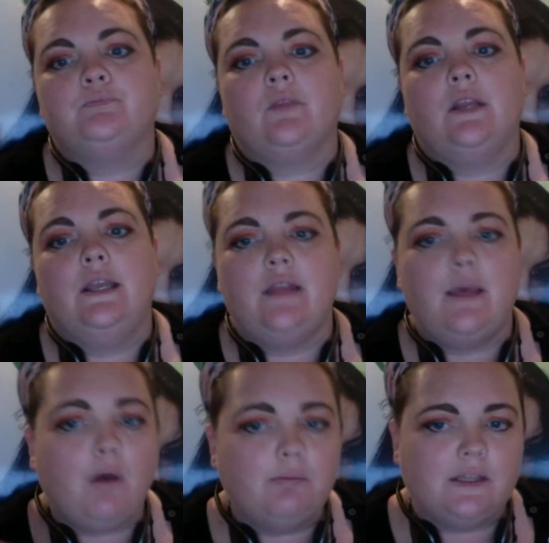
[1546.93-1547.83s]
in their
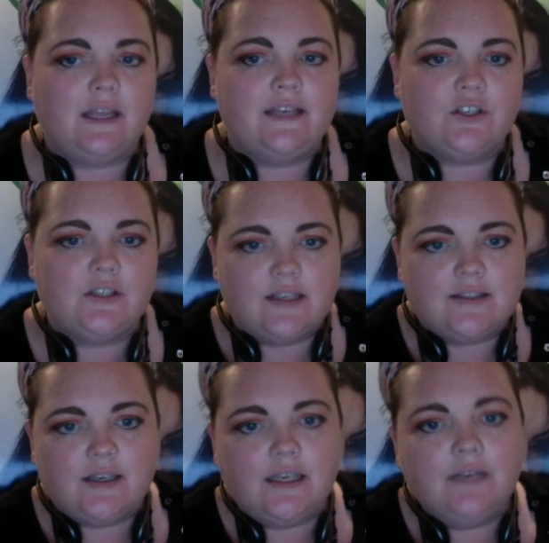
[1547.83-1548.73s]
population
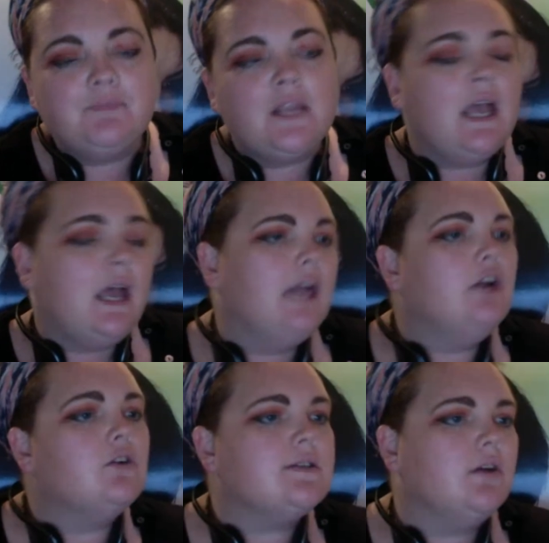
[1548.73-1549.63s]
density, and
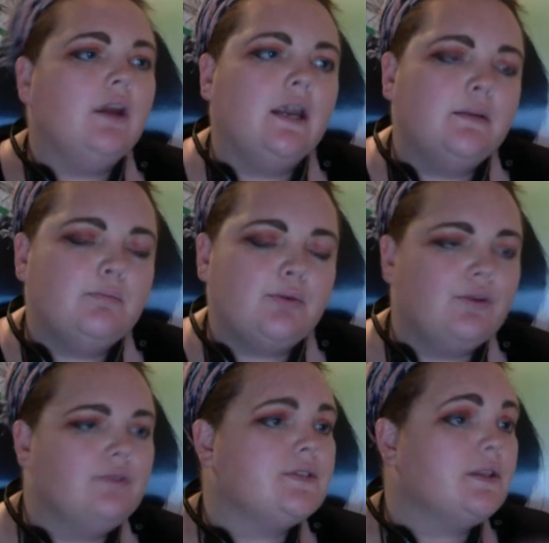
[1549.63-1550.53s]
also it
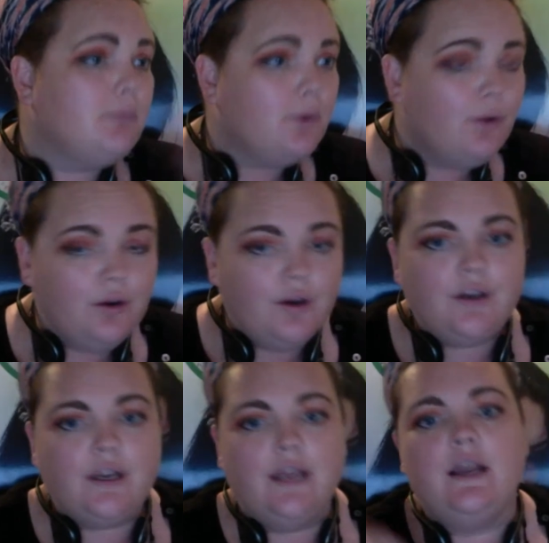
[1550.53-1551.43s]
improves the
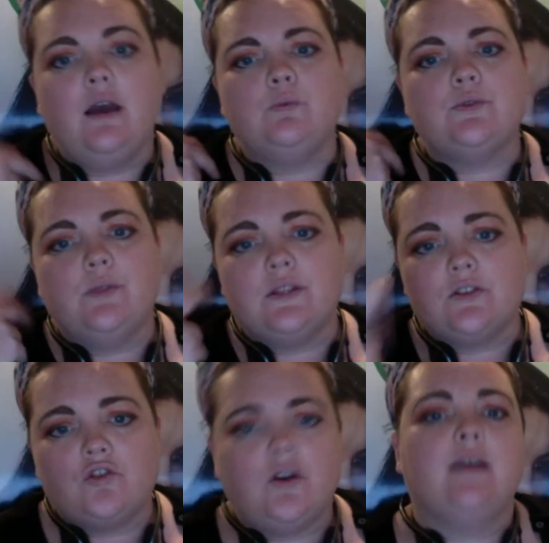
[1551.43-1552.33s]
mood and helps with
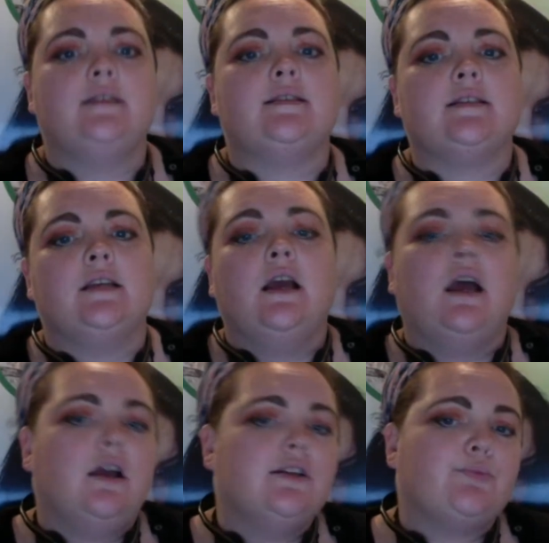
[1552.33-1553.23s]
stress
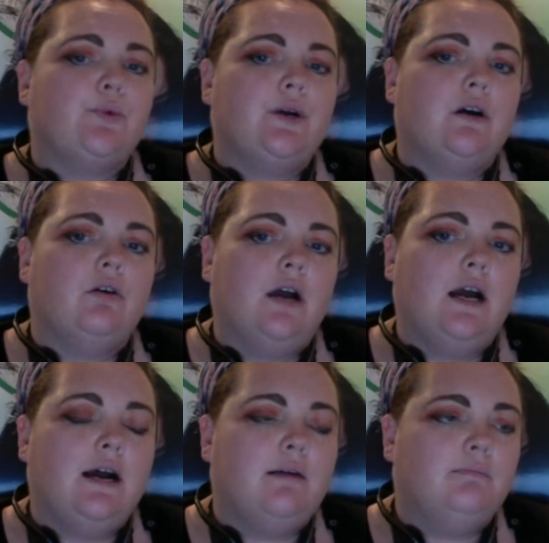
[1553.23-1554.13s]
as well.
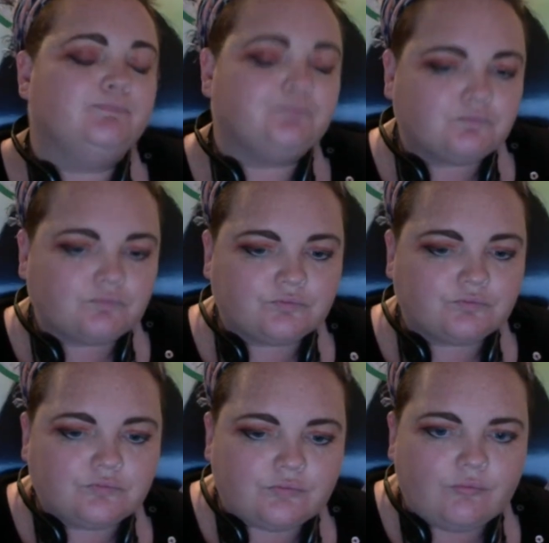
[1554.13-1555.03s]
And
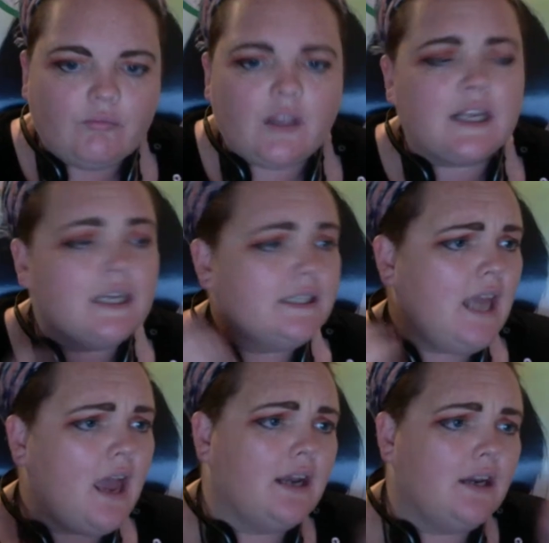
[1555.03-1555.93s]

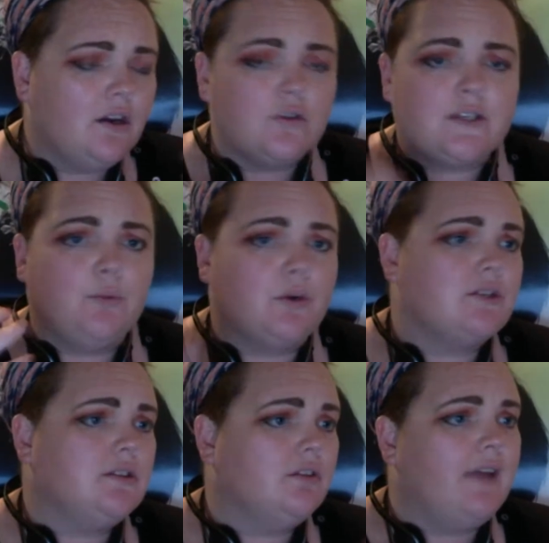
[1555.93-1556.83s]
it also
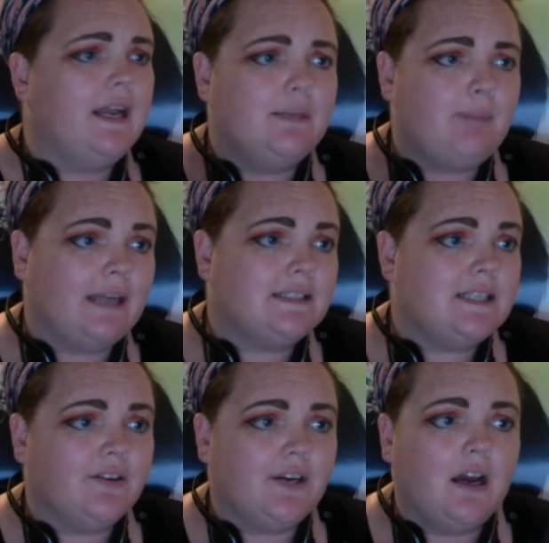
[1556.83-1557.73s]
washes off any
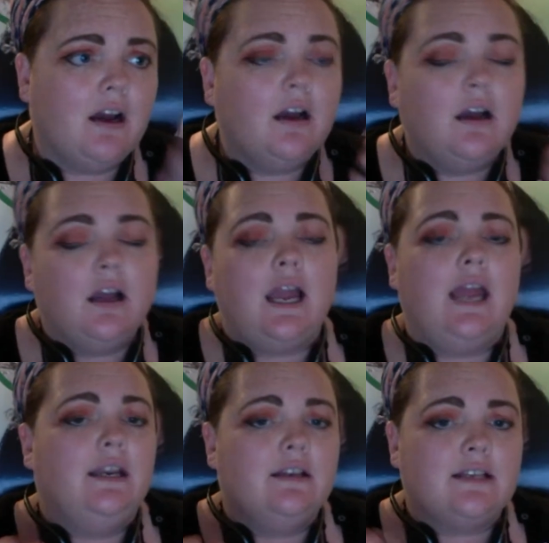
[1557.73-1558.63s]
bacteria,
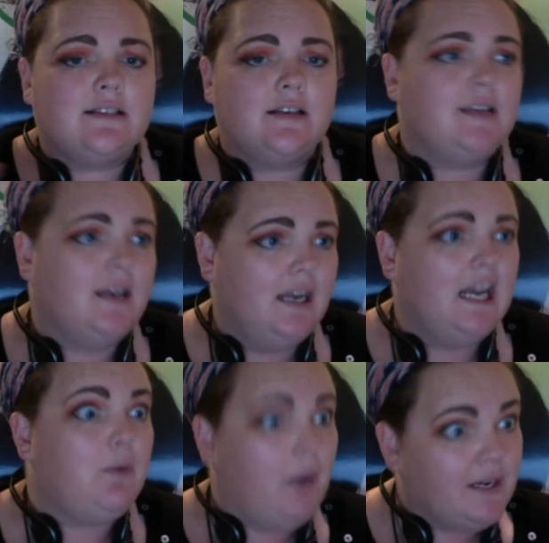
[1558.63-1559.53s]
and as I said,
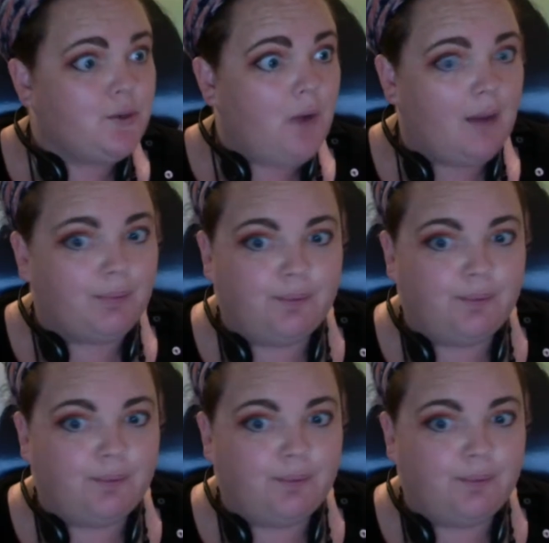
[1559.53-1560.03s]
and it wakes you up.